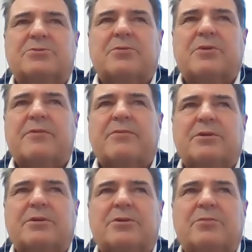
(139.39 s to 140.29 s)
We were having a
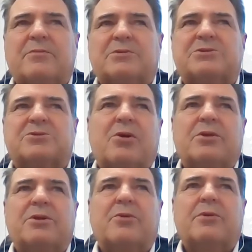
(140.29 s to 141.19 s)
little bit of a
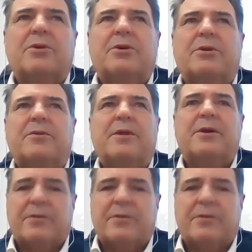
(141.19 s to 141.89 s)
stalling going on in there.